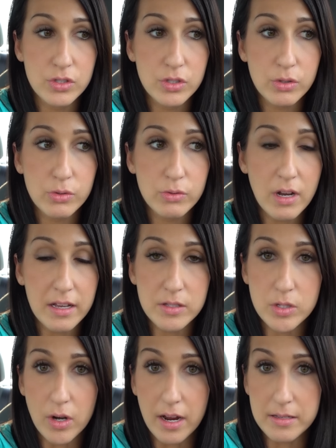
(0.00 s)
not
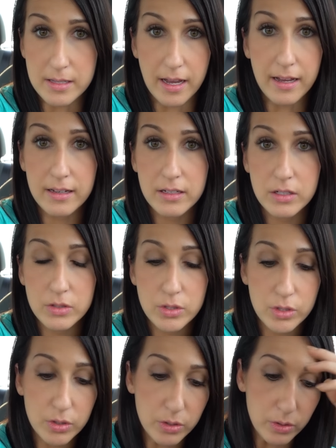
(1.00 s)
stress that,
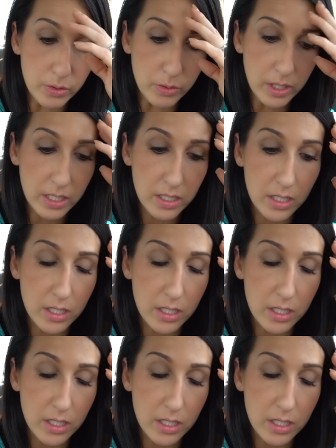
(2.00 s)
to